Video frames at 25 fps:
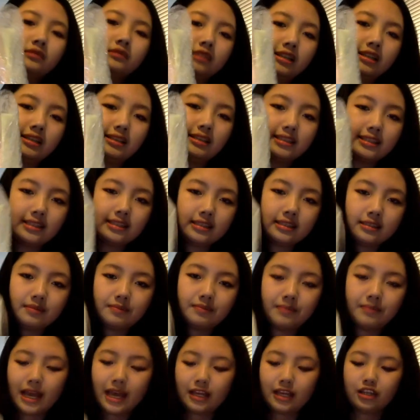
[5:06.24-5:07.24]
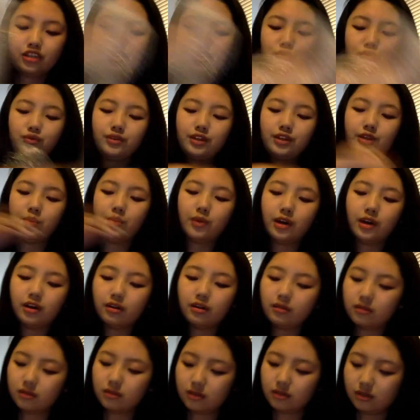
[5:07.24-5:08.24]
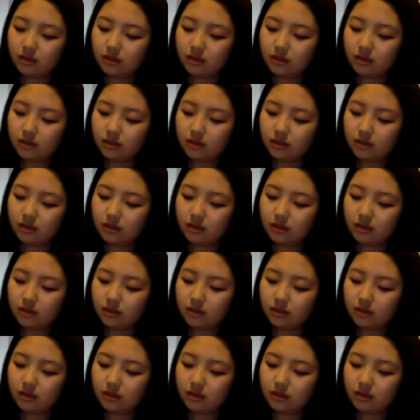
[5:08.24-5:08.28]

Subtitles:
It's packaged really well.